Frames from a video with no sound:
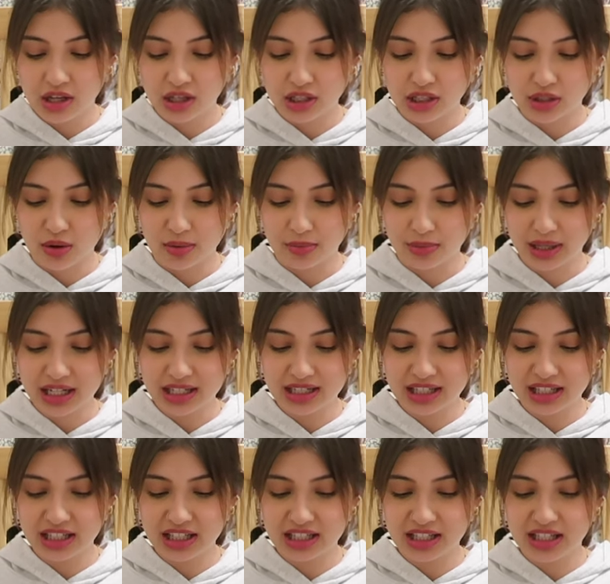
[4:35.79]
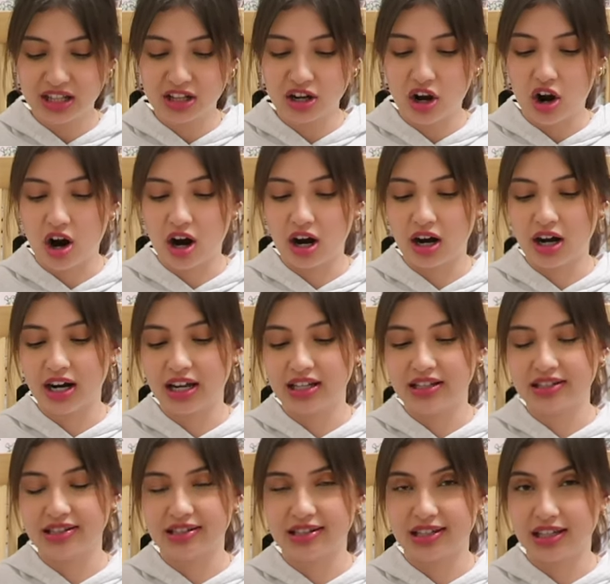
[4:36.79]
so I'm gonna stick this in the car
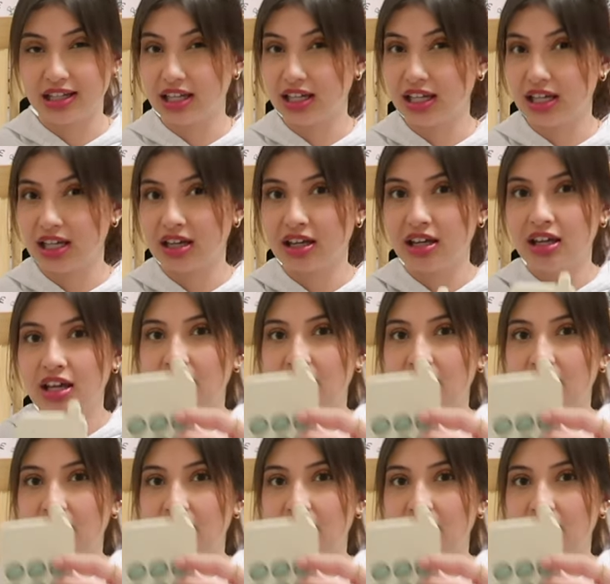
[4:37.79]
and see